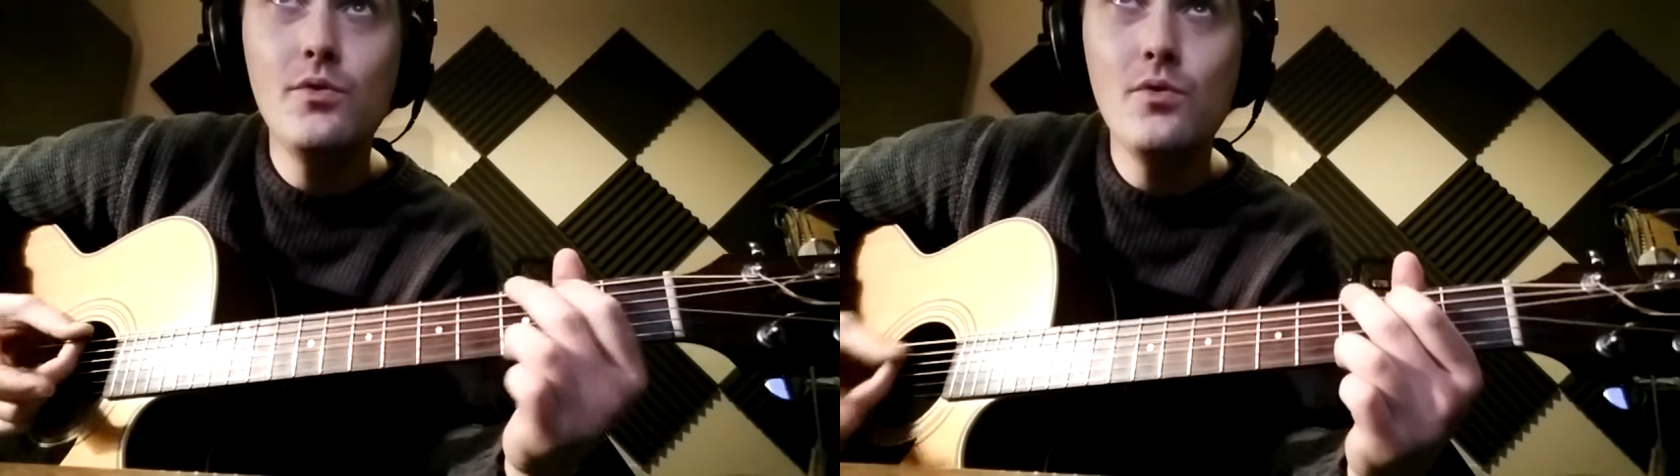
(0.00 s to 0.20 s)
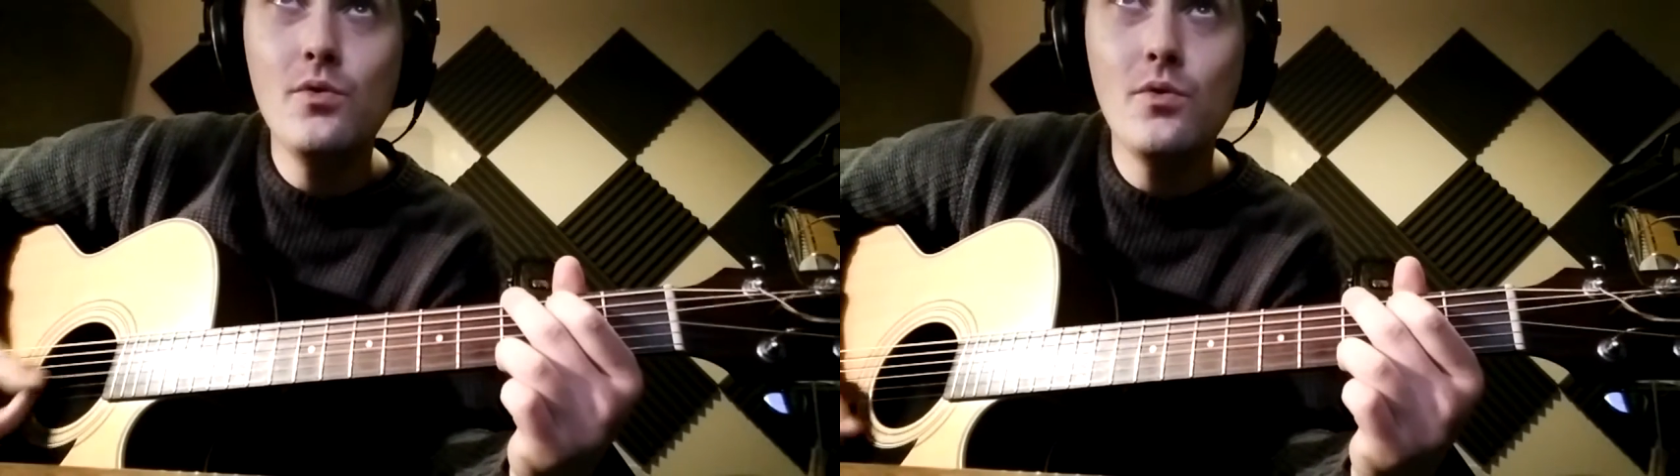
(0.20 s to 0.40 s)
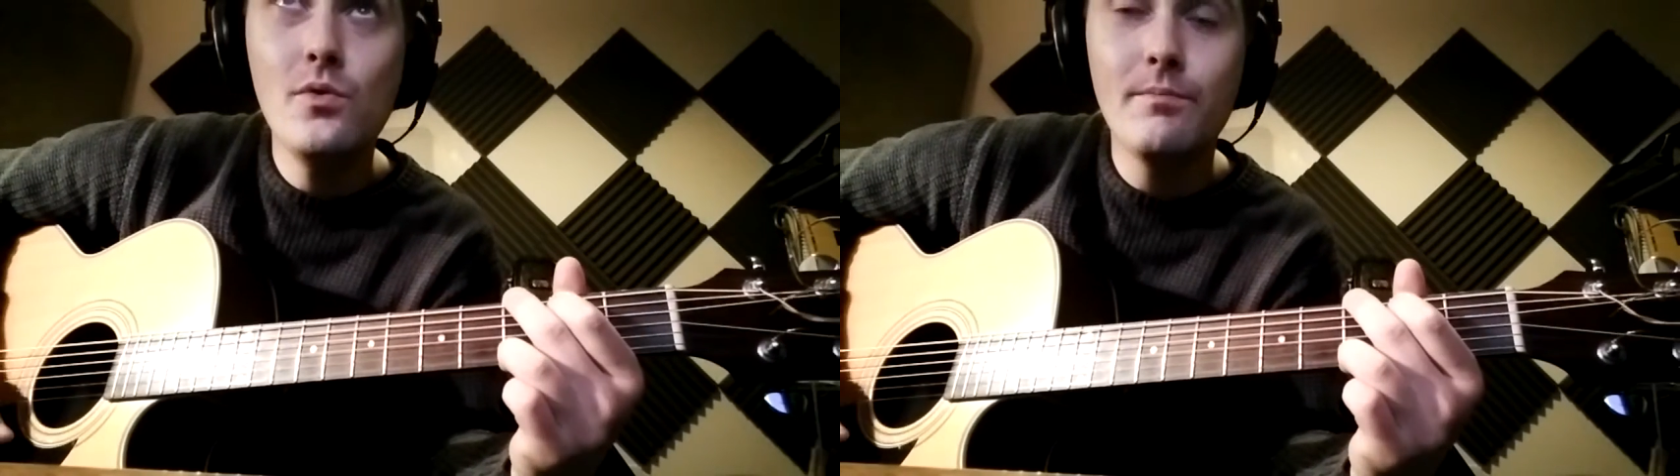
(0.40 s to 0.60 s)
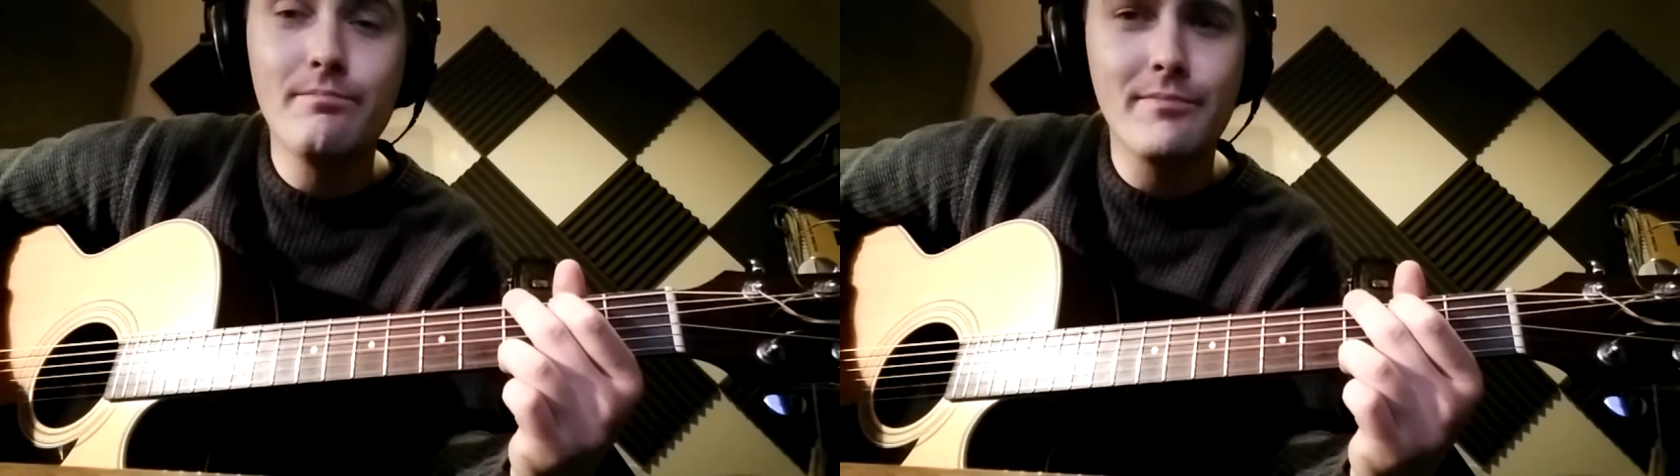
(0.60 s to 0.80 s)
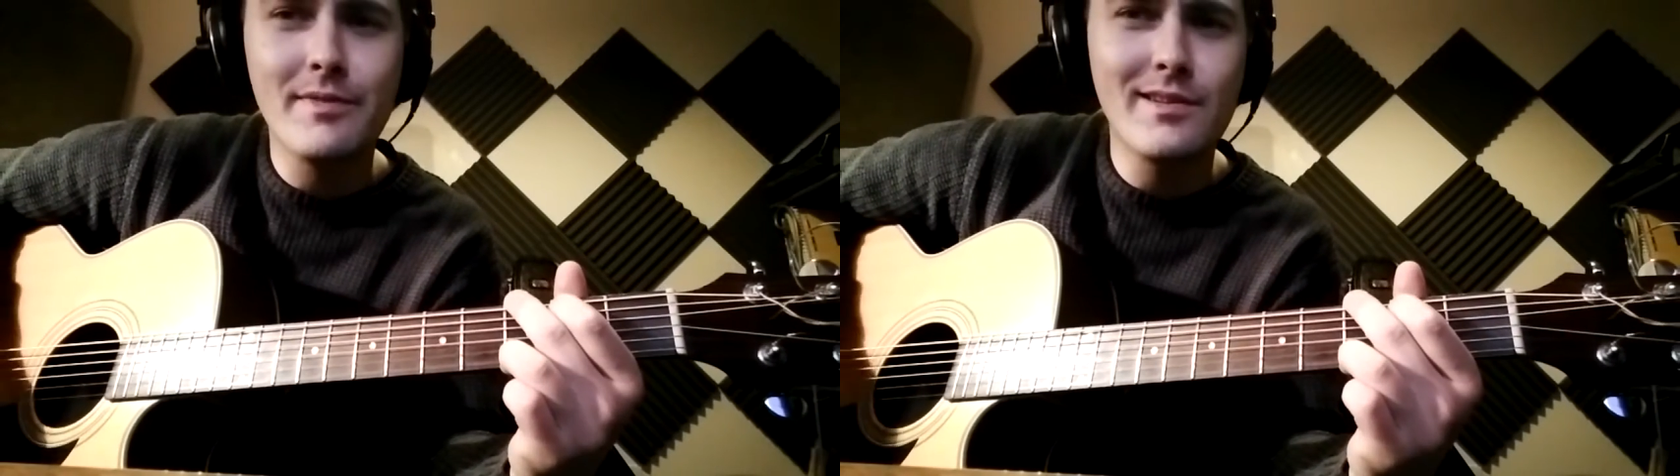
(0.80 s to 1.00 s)

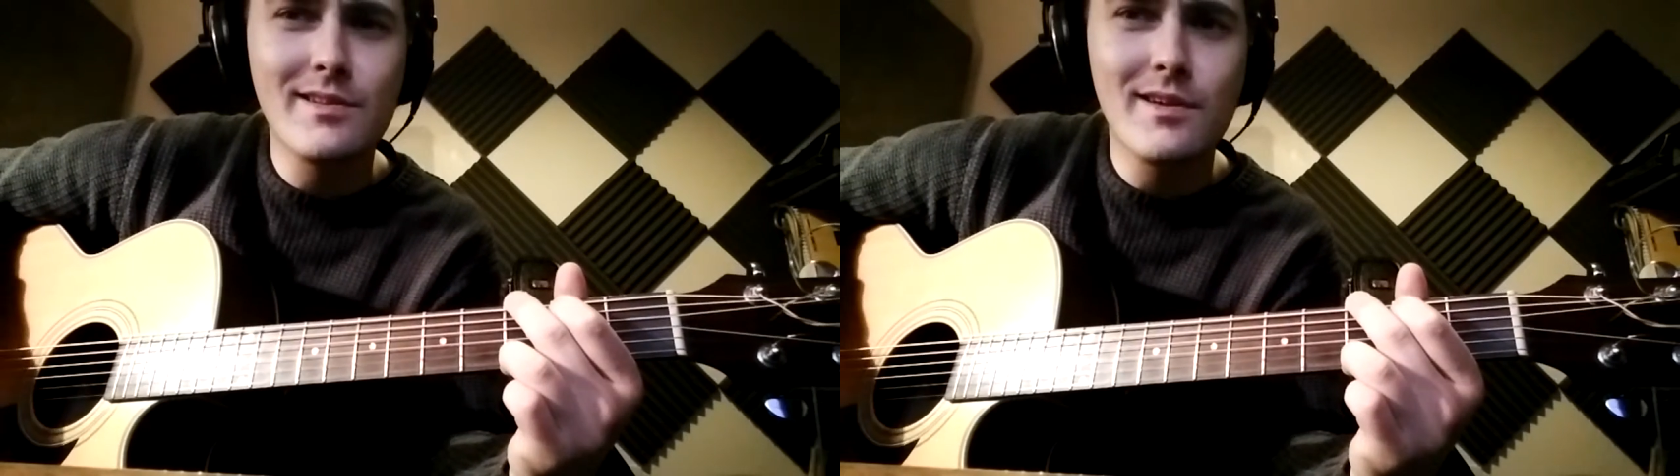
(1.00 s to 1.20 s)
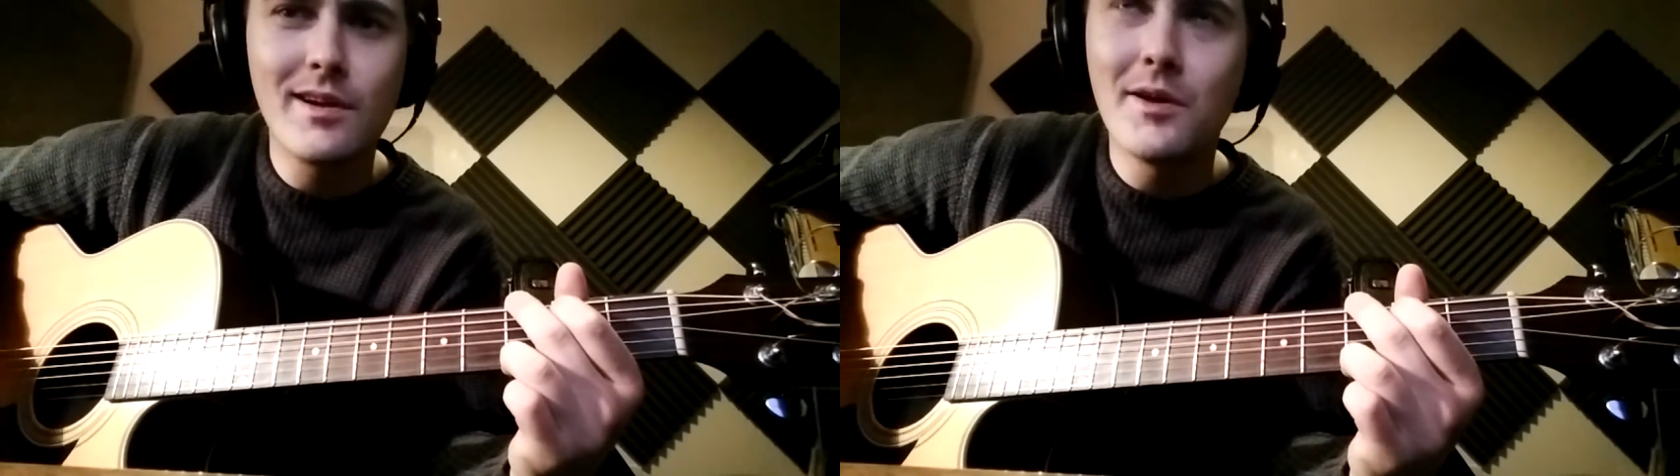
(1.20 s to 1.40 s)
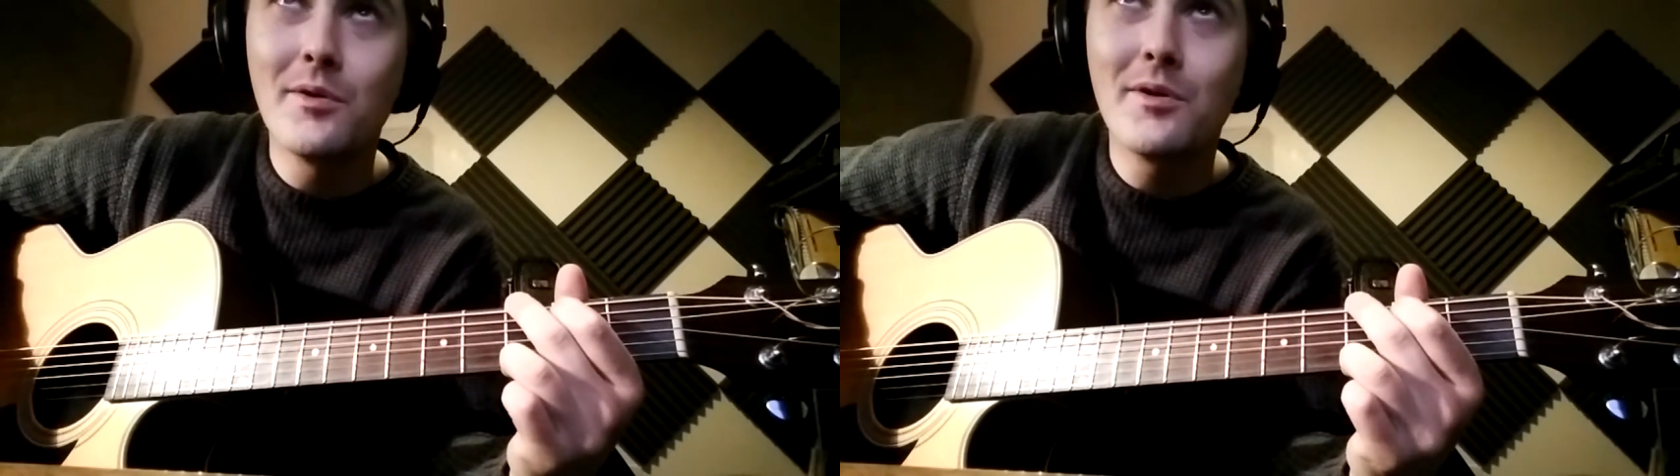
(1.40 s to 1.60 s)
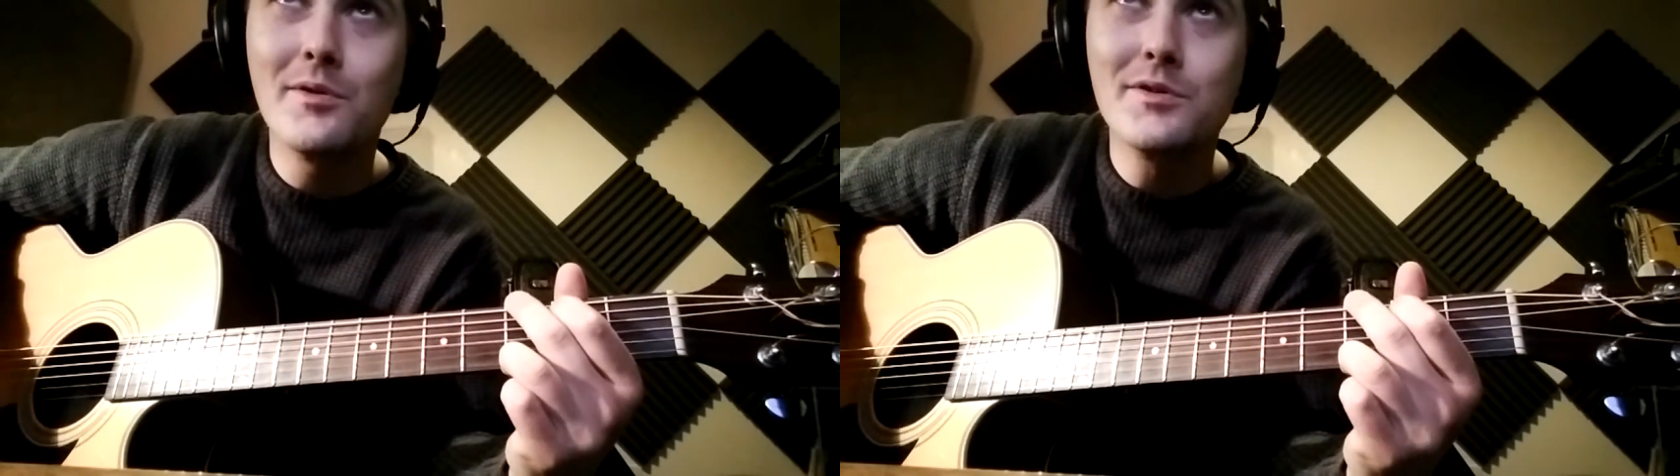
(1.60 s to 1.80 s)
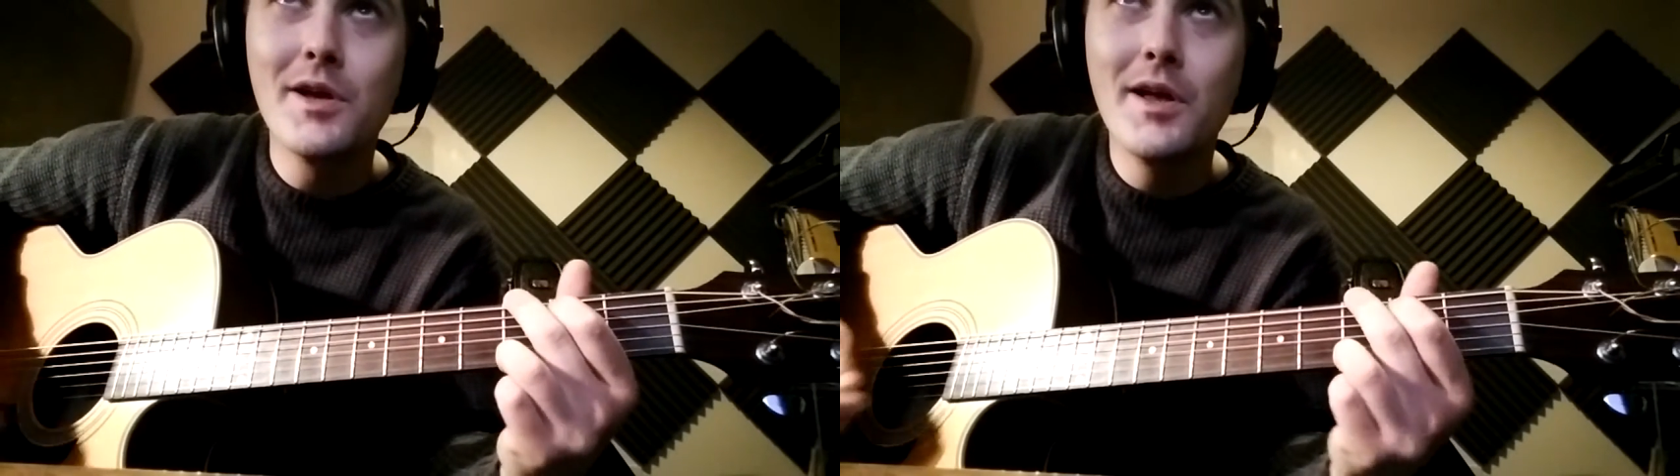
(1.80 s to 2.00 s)
That's kind of how it
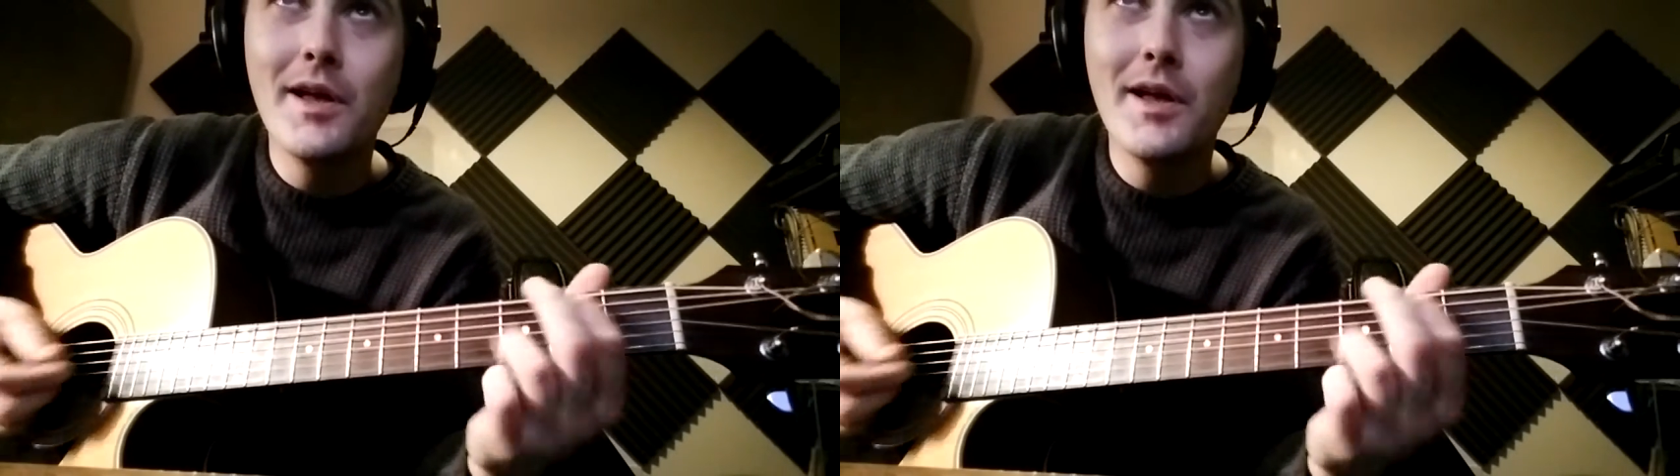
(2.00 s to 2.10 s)
goes.